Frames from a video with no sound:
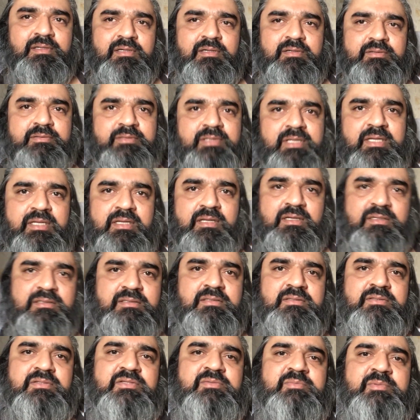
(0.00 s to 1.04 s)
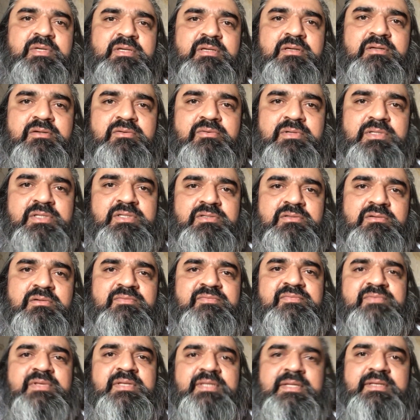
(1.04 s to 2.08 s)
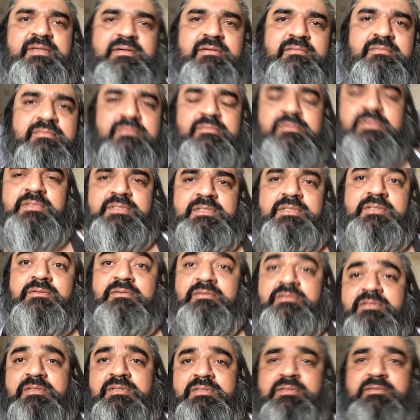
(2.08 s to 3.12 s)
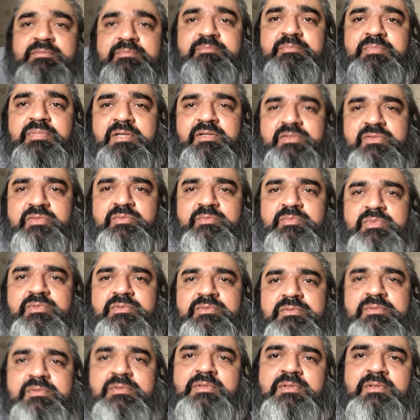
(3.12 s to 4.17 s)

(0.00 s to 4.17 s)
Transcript: I'd like to just make a quick short video, as short as possible.